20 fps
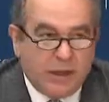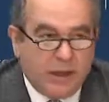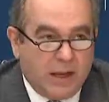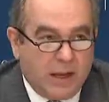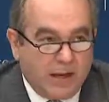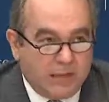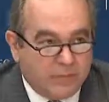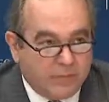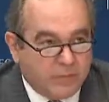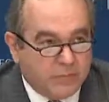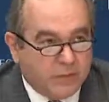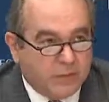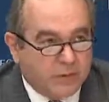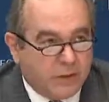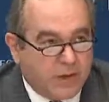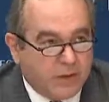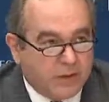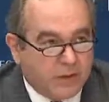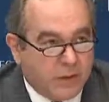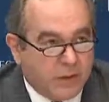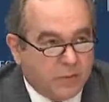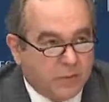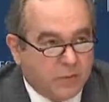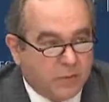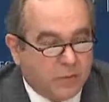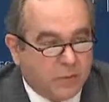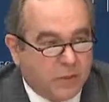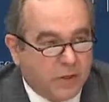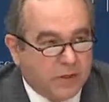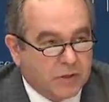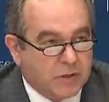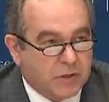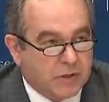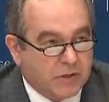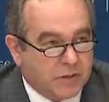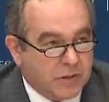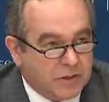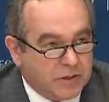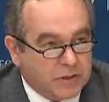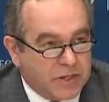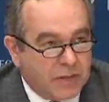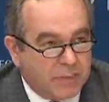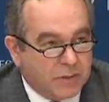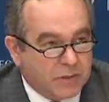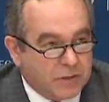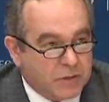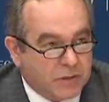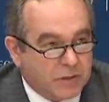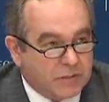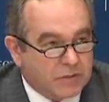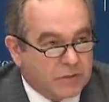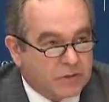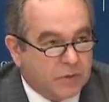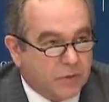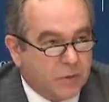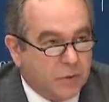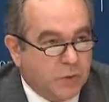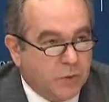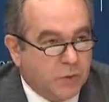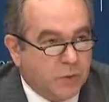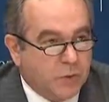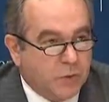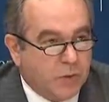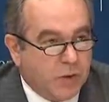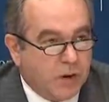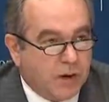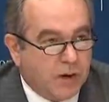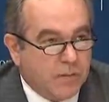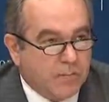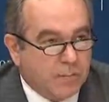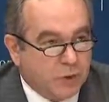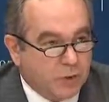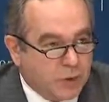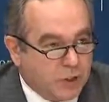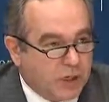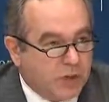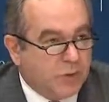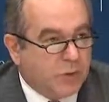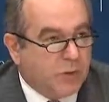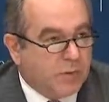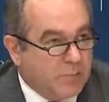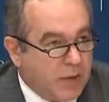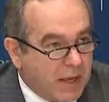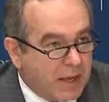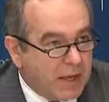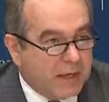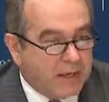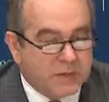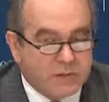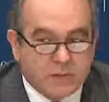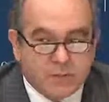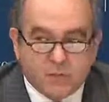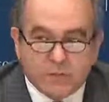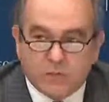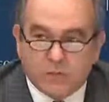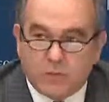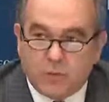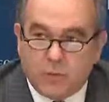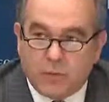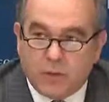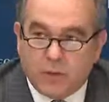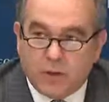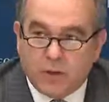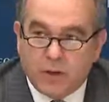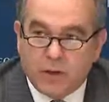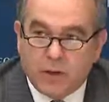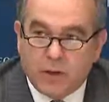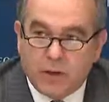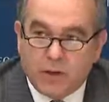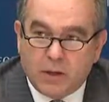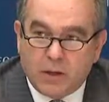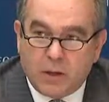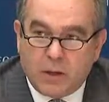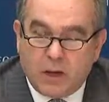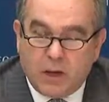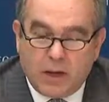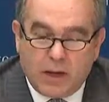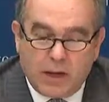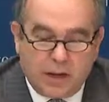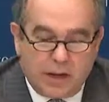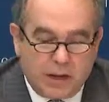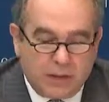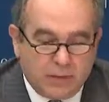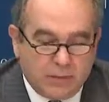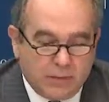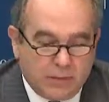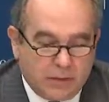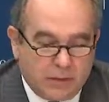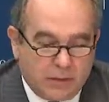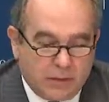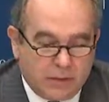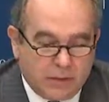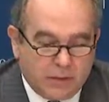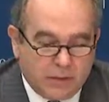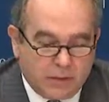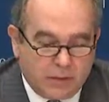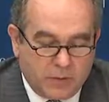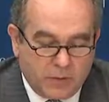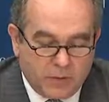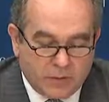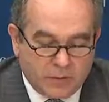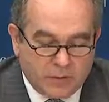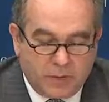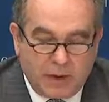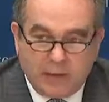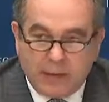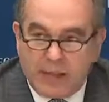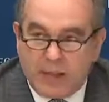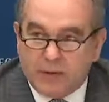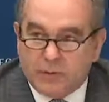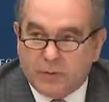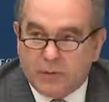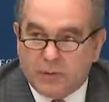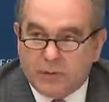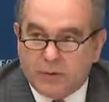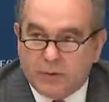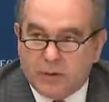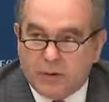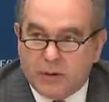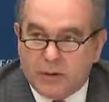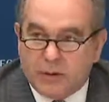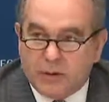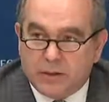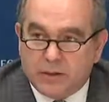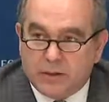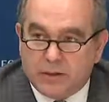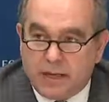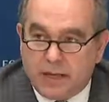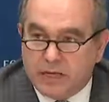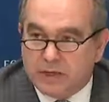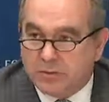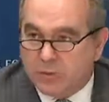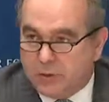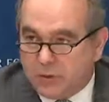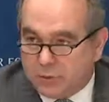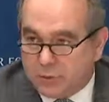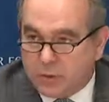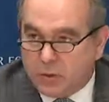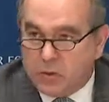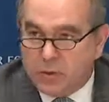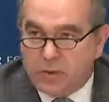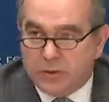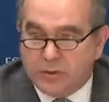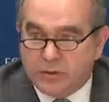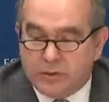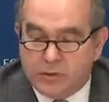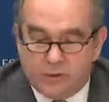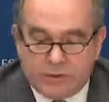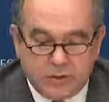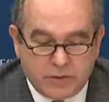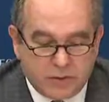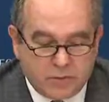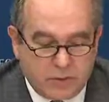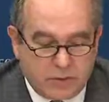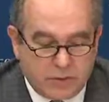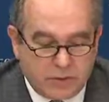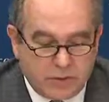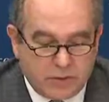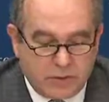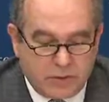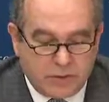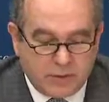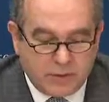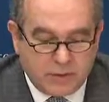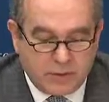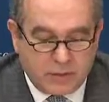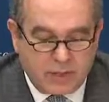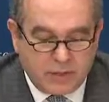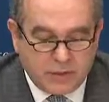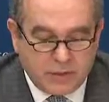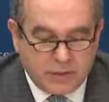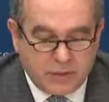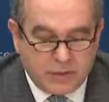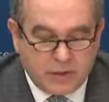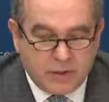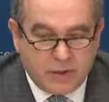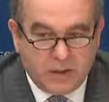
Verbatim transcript: I've tried to go through the region establishing some new uh, machinery mechanisms for uh, uh, increased bilateral engagement. We're going to do this with Malaysia.